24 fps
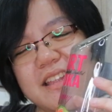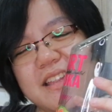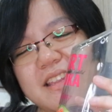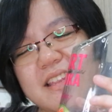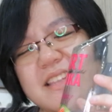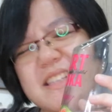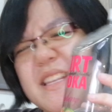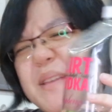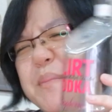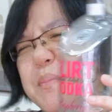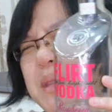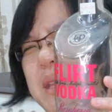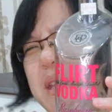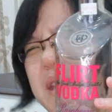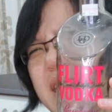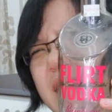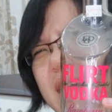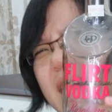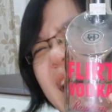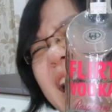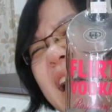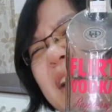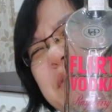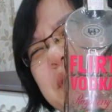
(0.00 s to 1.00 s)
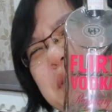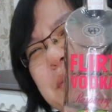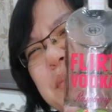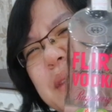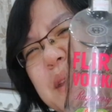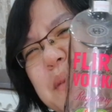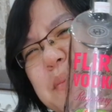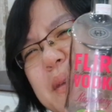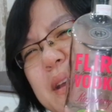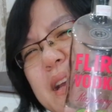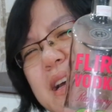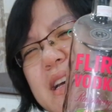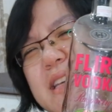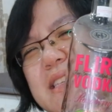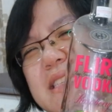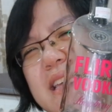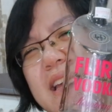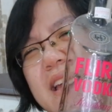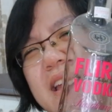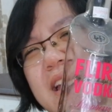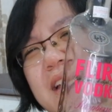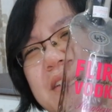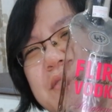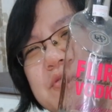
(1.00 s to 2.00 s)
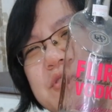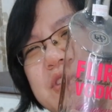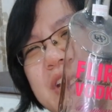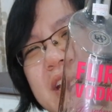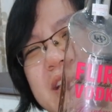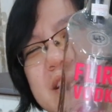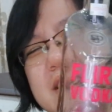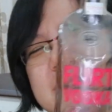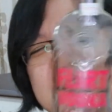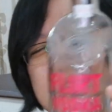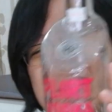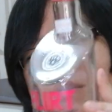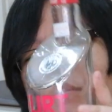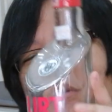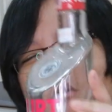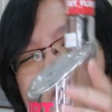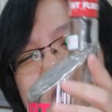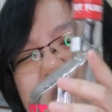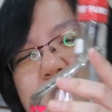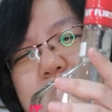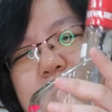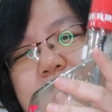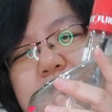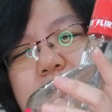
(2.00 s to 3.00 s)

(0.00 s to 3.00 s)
It's empty, half empty, because I've drank some of it